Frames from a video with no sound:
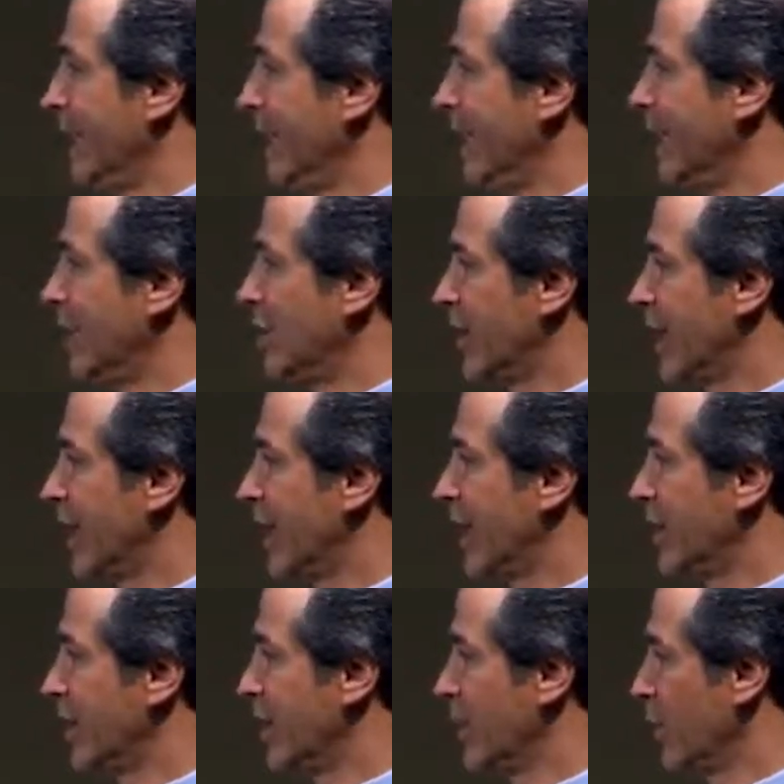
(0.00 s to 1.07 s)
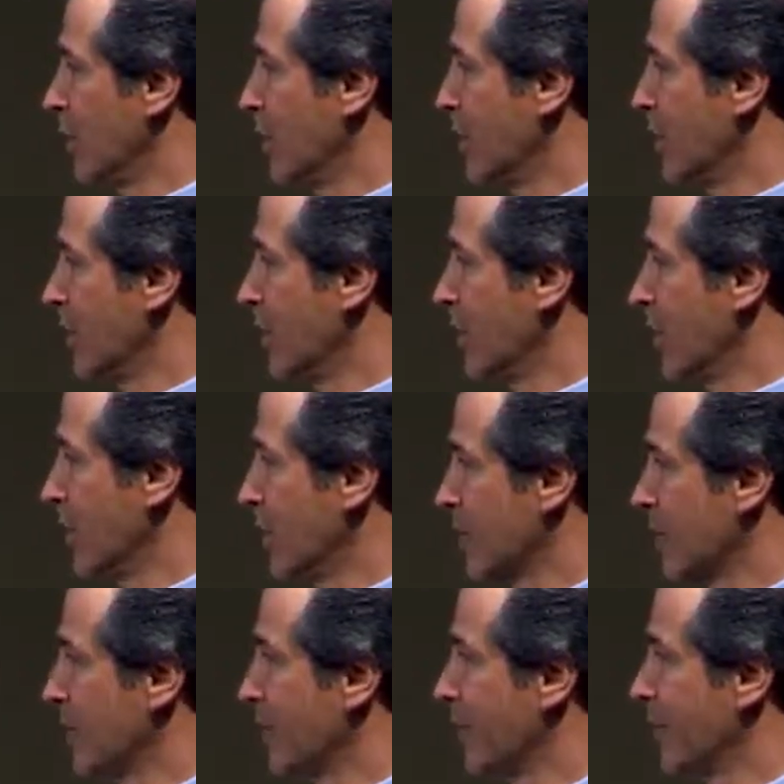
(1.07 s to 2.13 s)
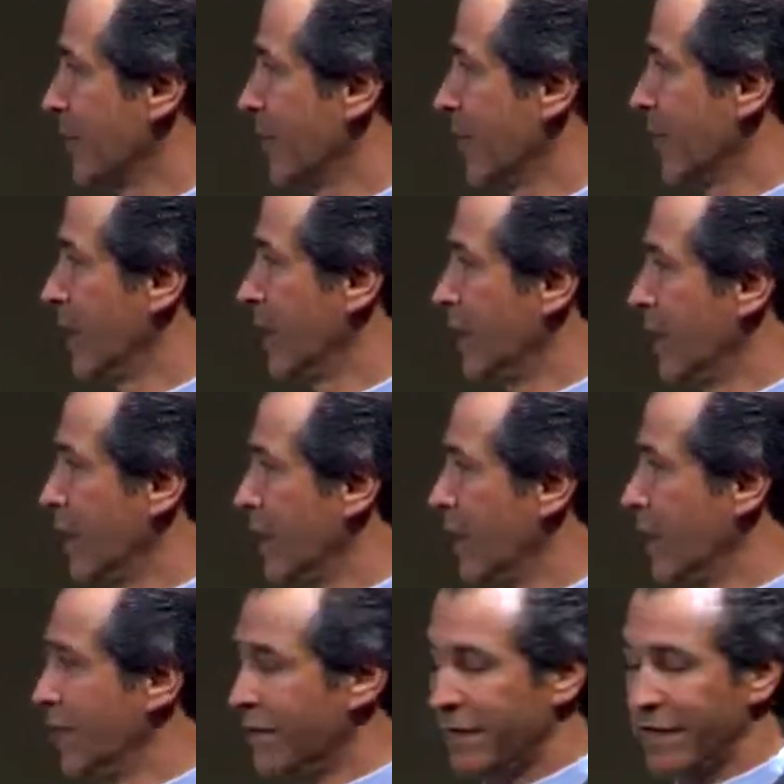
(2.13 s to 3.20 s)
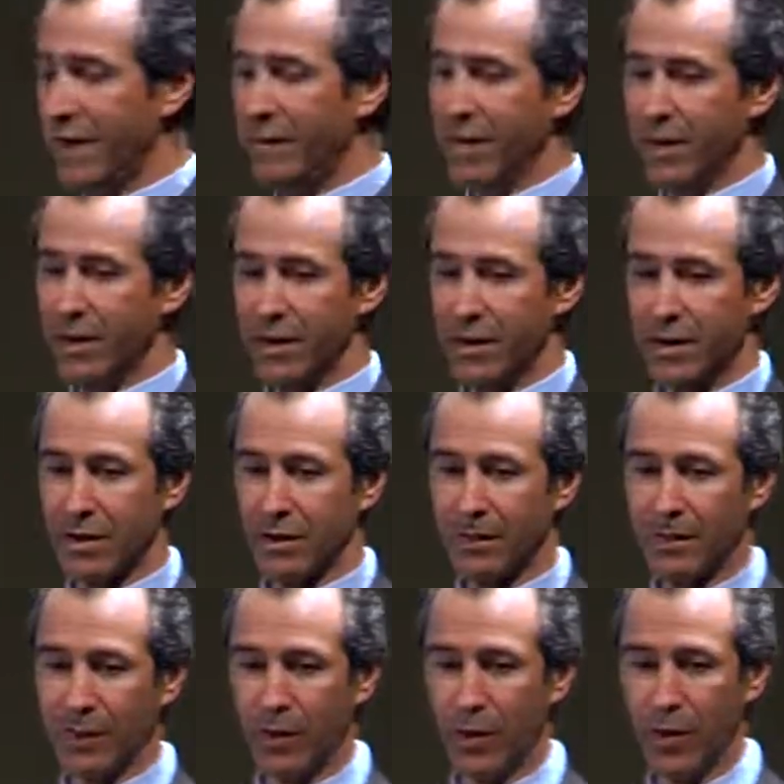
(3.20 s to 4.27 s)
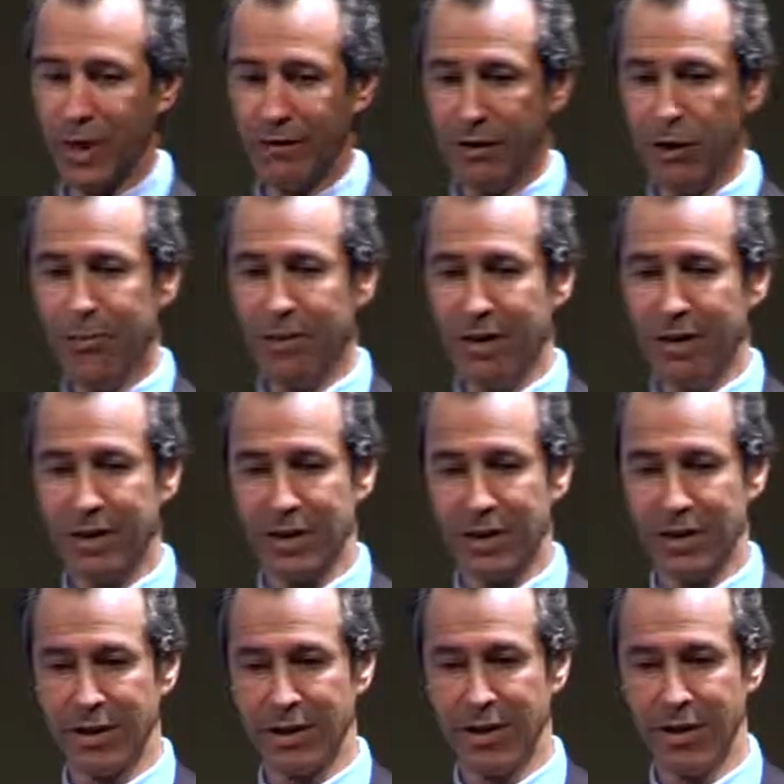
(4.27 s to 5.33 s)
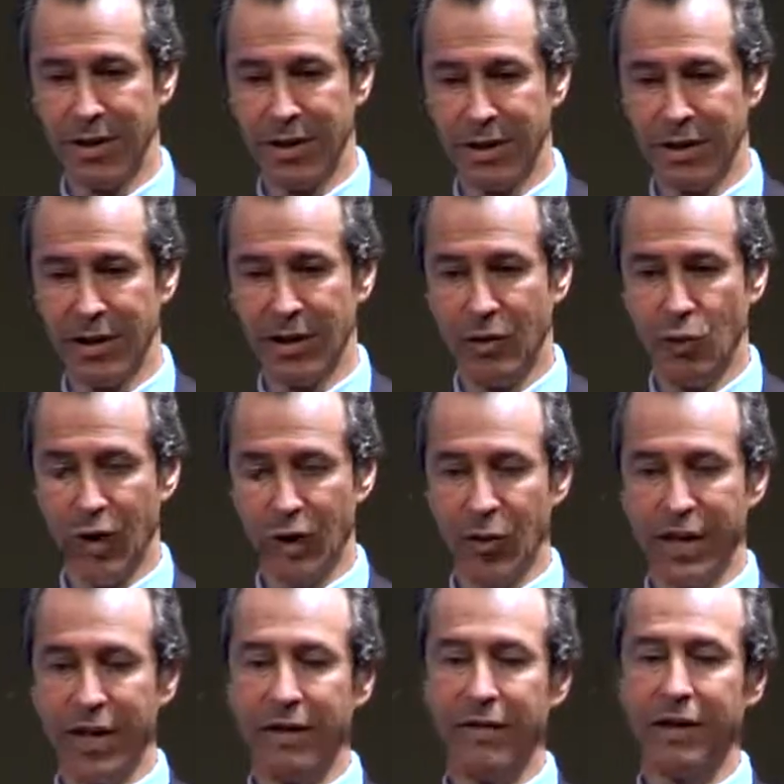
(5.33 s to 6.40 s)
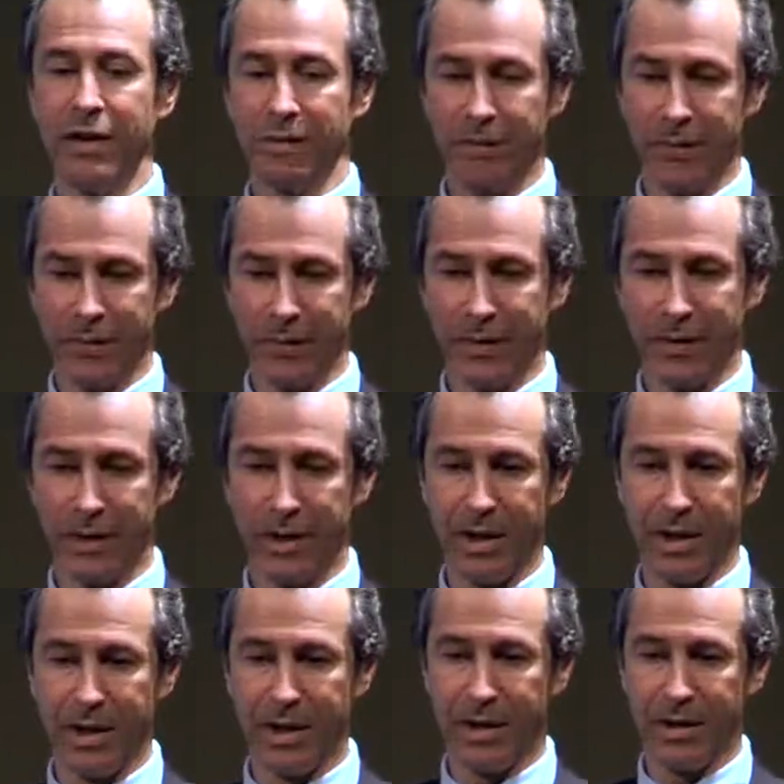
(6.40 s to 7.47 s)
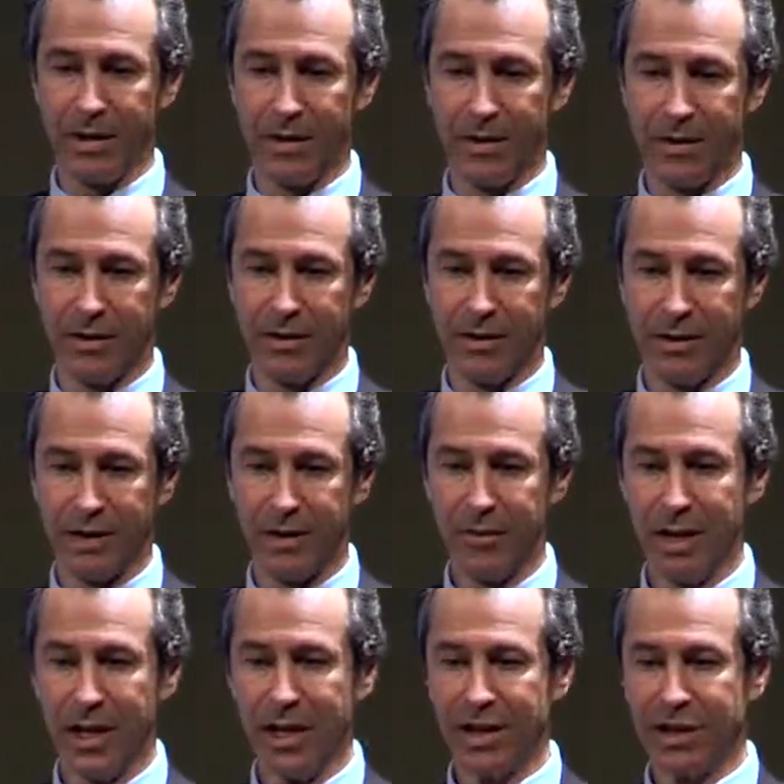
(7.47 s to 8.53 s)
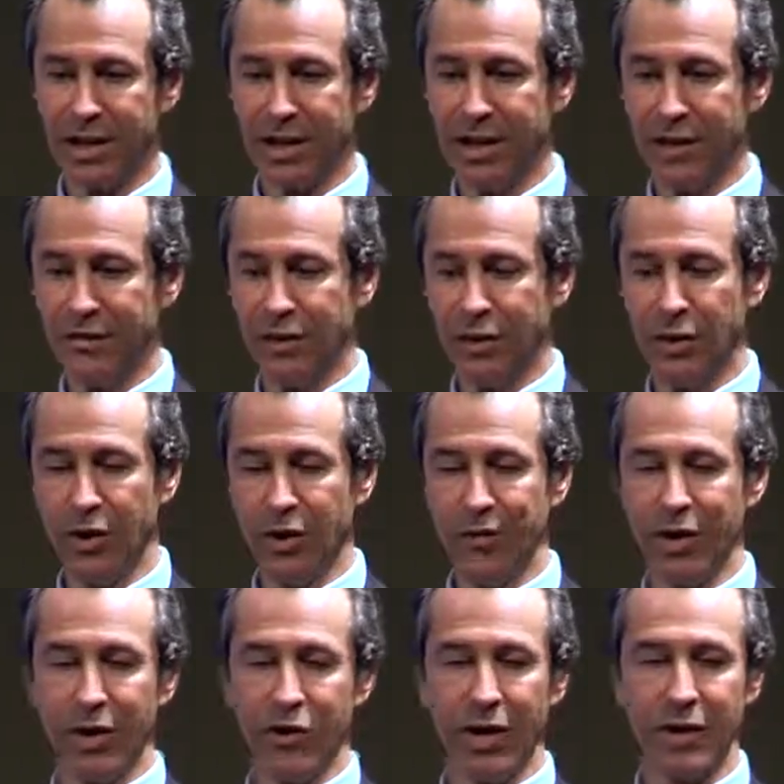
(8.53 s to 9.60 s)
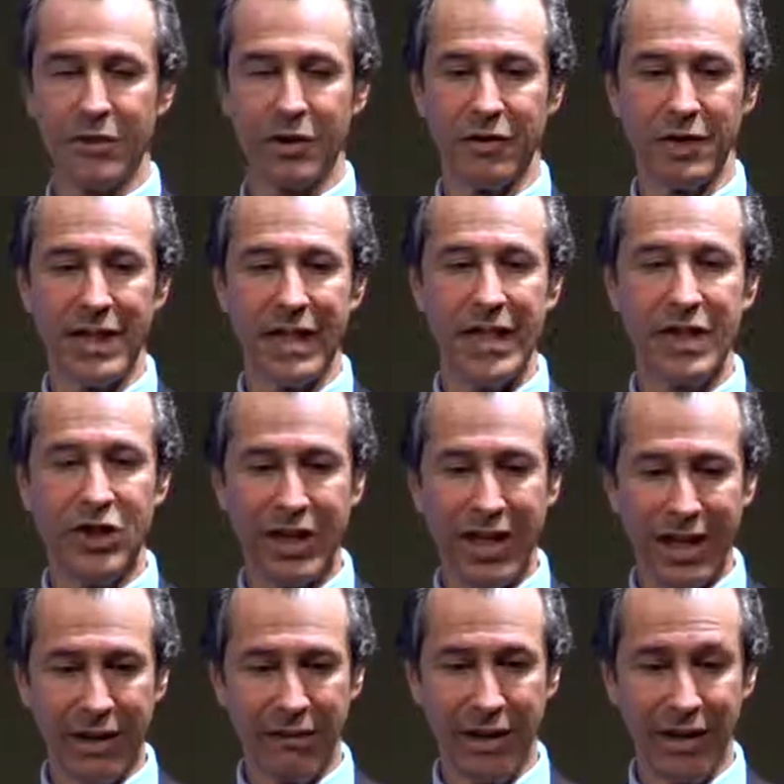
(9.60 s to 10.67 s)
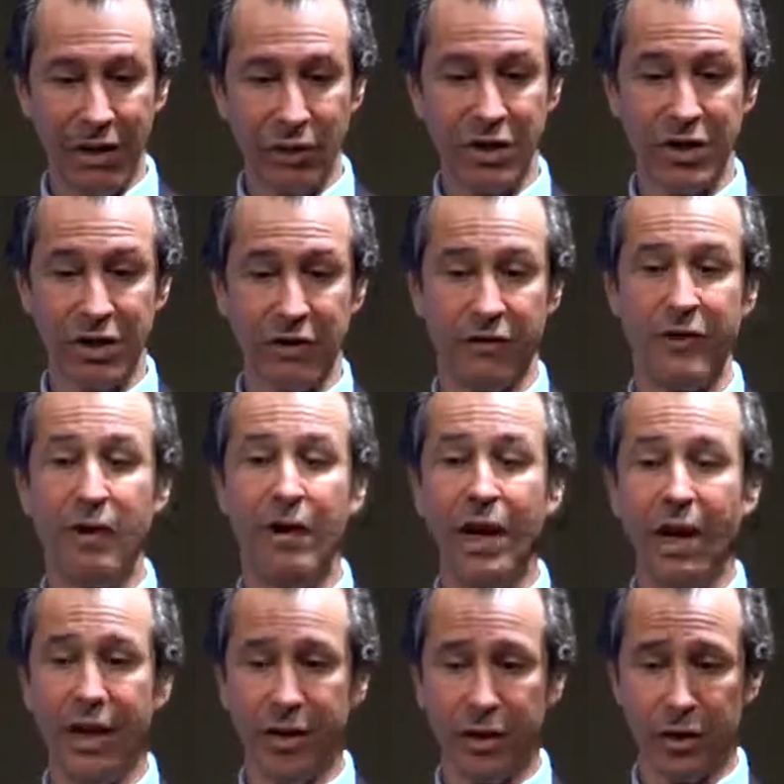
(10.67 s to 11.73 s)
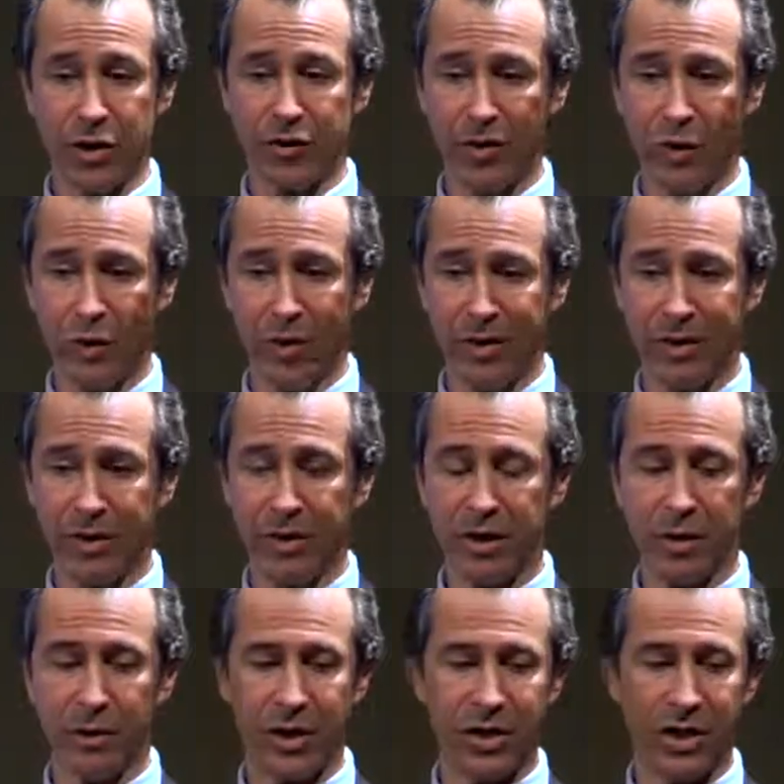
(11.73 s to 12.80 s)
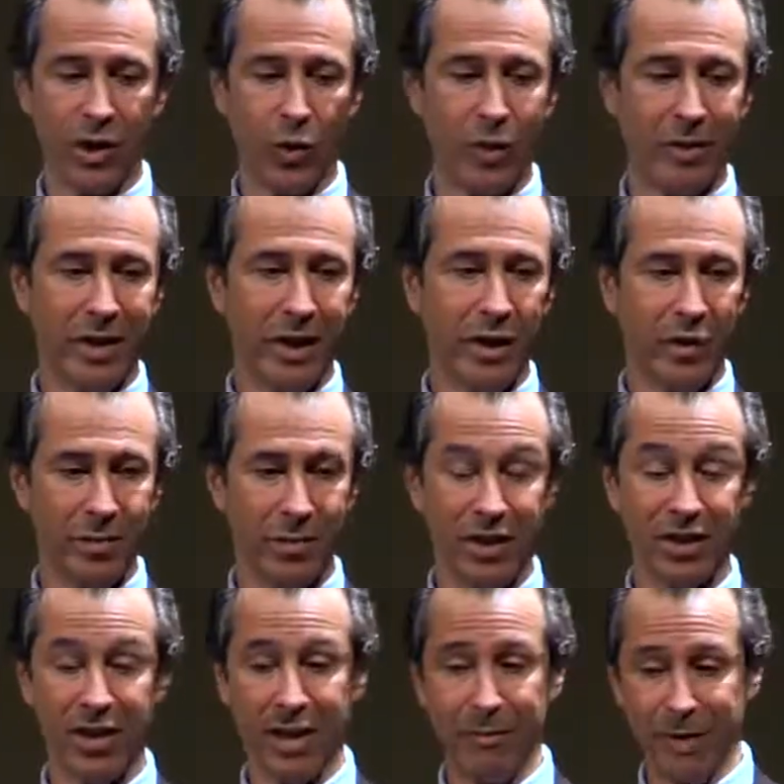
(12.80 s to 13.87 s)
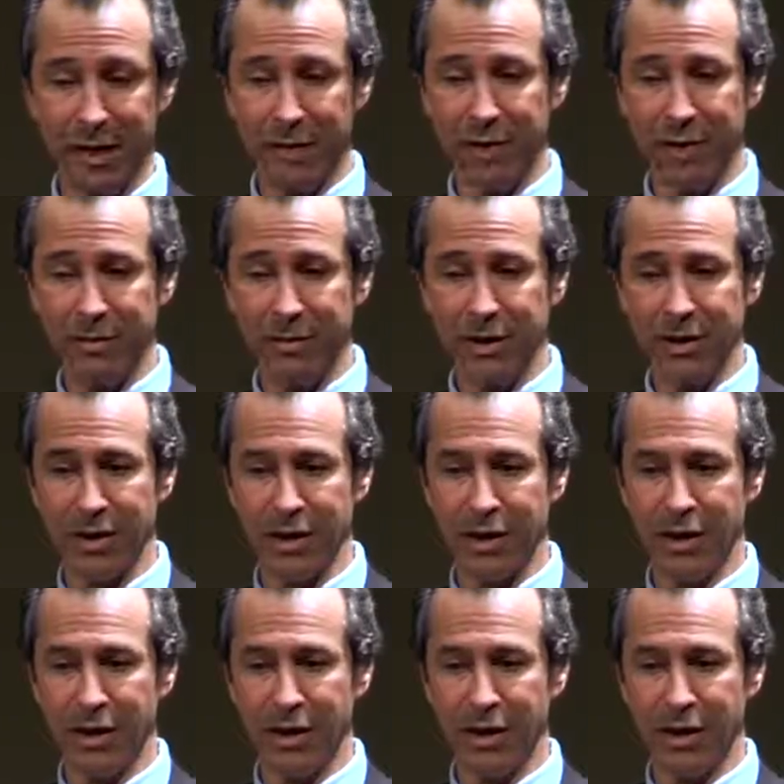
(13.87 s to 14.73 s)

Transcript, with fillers: DHEA can convert to these also. Now in females who have lupus, what do we give them? Some docs give 200 milligrams of DHEA every day, which is a very high dose for women. Usually we start women out with about 10 milligrams.